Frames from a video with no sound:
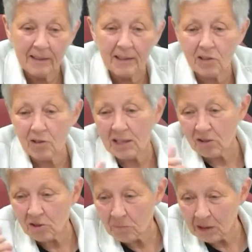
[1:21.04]
it has
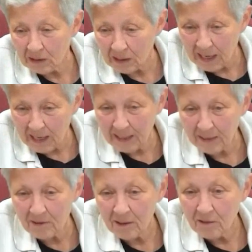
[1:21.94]
to be
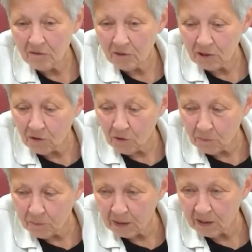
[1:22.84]
aligned for the
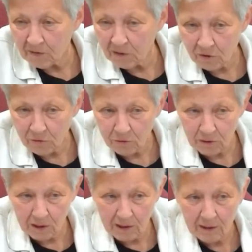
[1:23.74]
opening of a school
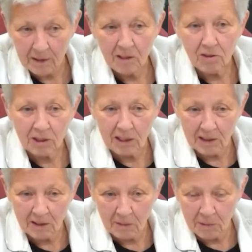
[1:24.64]
year to
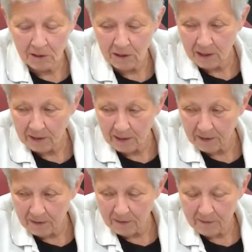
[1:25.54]
get the best
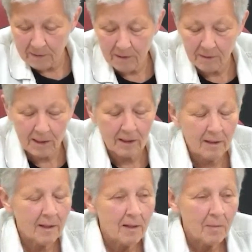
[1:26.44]
candidates, okay?
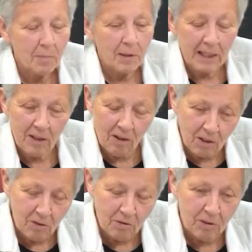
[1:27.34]
But I
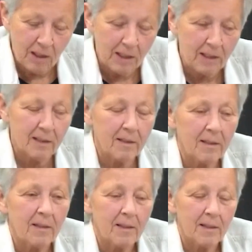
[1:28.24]
also think
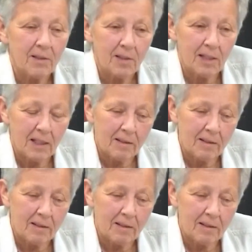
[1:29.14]
that